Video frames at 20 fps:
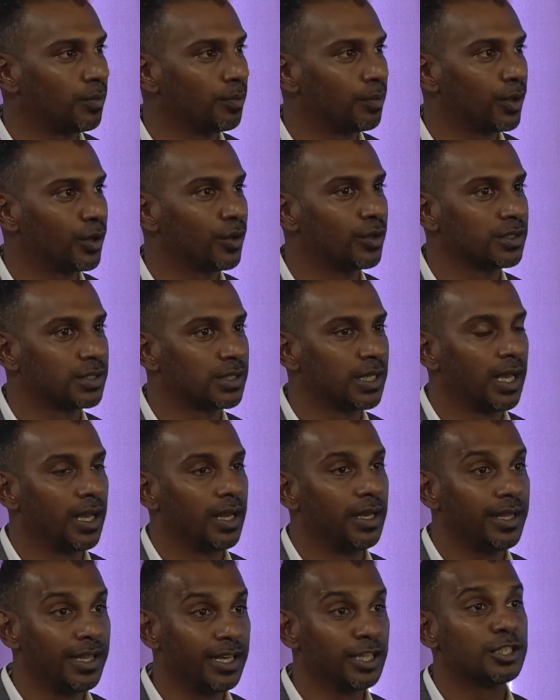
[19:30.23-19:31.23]
because
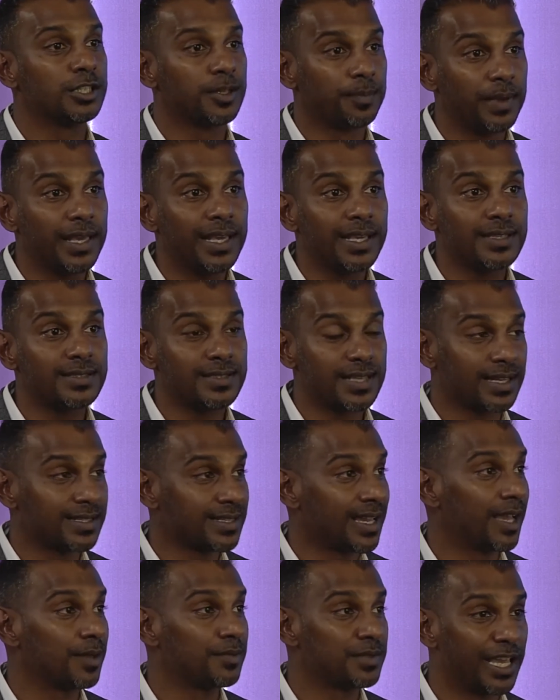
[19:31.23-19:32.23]
leadership is at
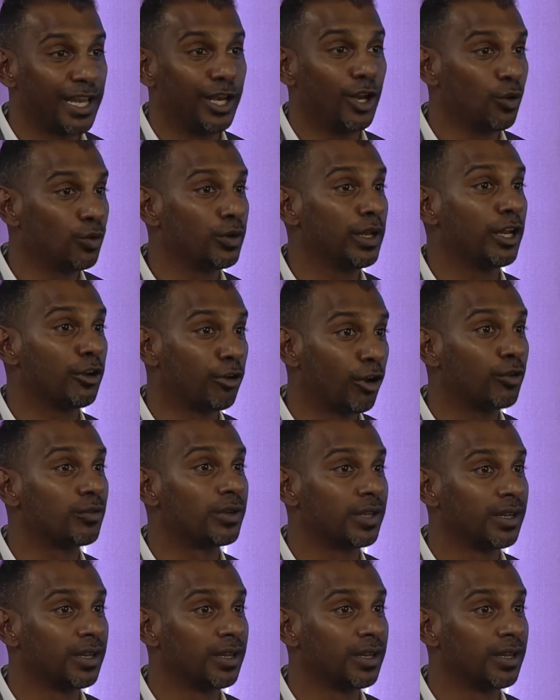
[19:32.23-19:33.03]
times a lonely road.